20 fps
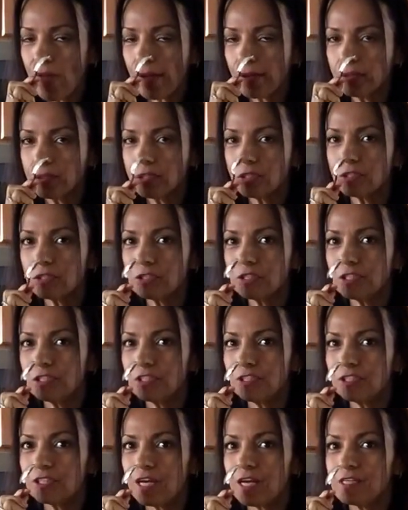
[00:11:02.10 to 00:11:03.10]
So good,
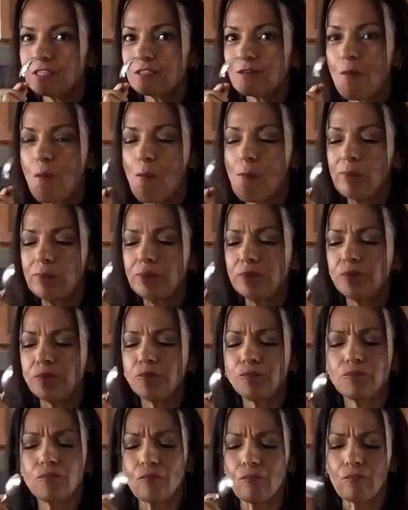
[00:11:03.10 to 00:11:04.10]
you guys.
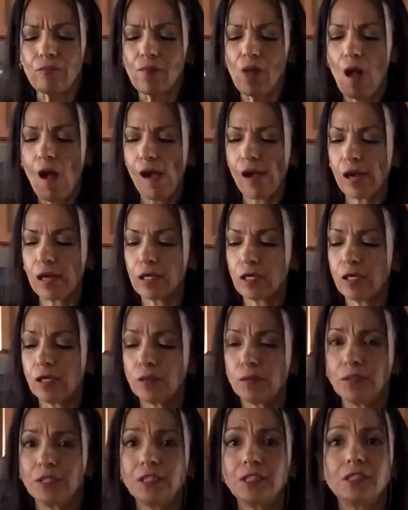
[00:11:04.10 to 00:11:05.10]
Like
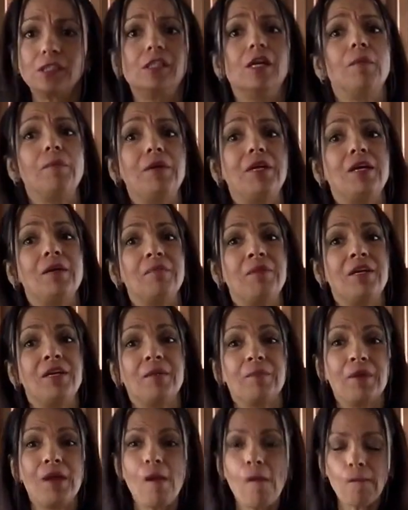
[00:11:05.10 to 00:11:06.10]
always,
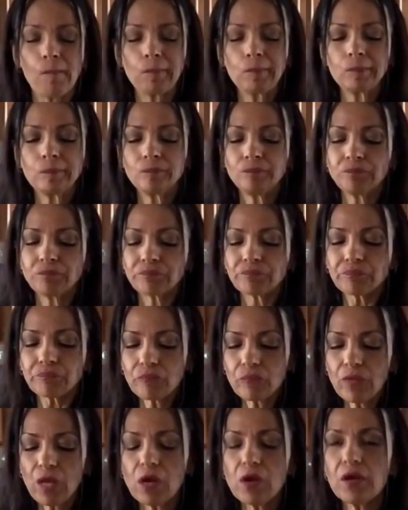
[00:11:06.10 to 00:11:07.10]
yummy.
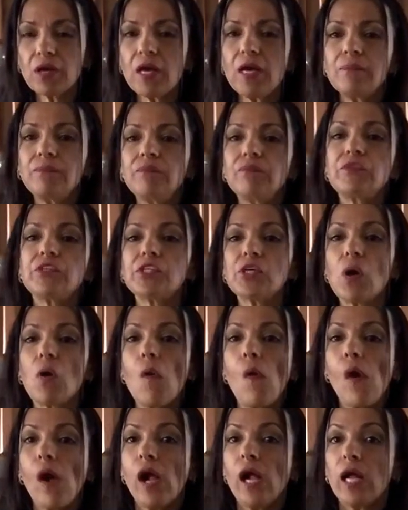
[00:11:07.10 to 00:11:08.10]
Okay, so
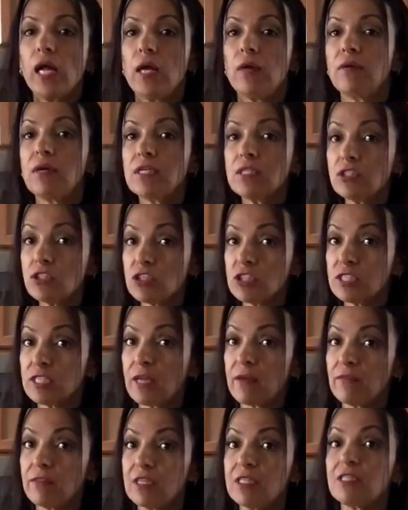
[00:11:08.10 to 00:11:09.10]
if I was to
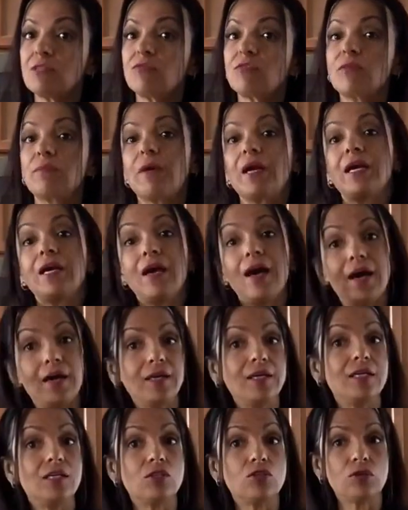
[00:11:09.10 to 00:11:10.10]
save this for my
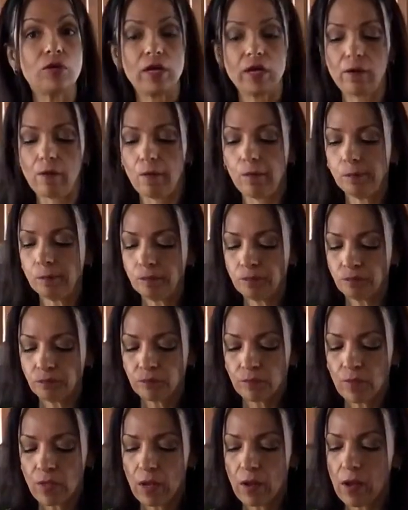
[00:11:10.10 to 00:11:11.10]
hiking trail,
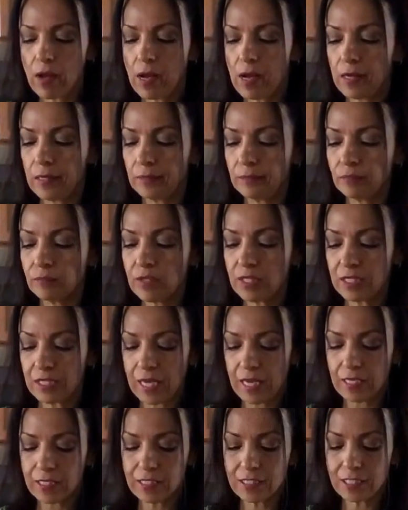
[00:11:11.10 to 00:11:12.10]
the
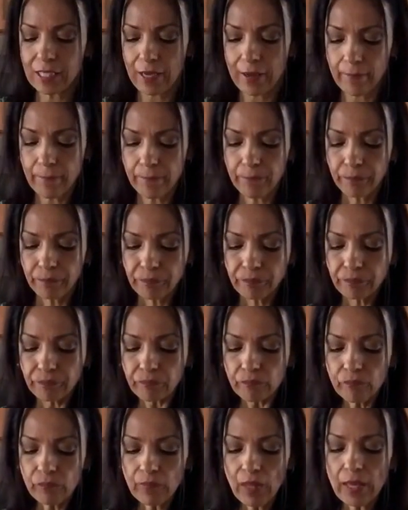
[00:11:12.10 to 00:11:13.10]
next day,
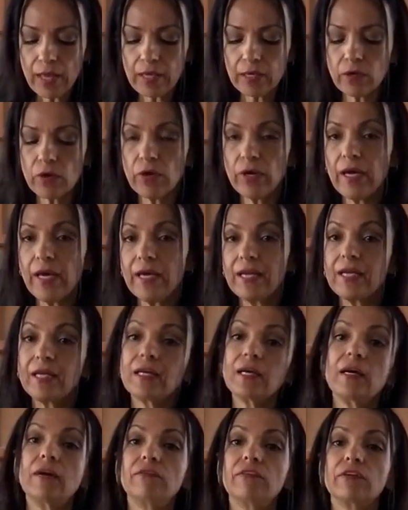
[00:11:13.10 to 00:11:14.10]
I go ahead
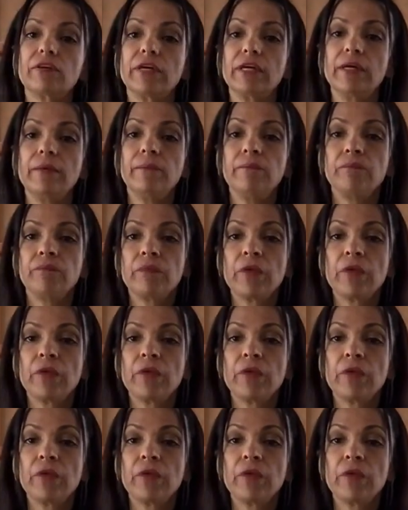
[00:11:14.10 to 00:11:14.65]
and cover it.